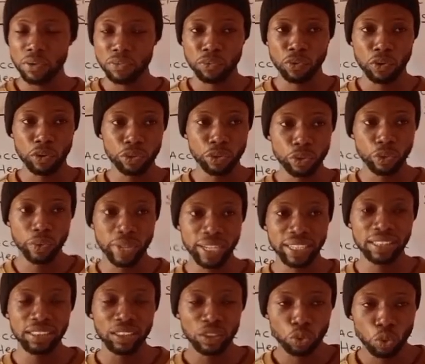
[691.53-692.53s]
for
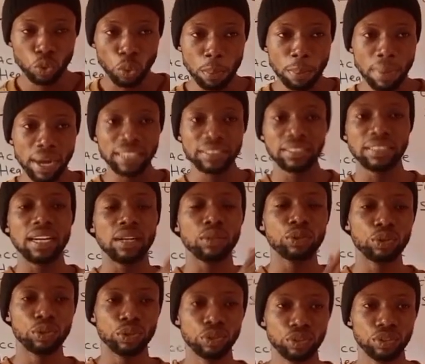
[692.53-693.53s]
urine to pass
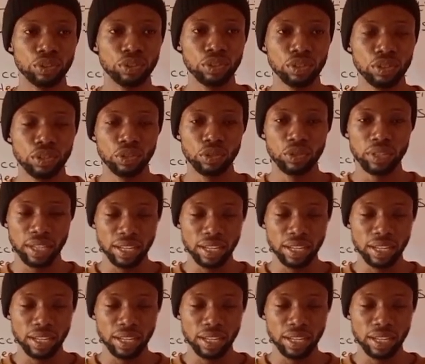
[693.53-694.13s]
out.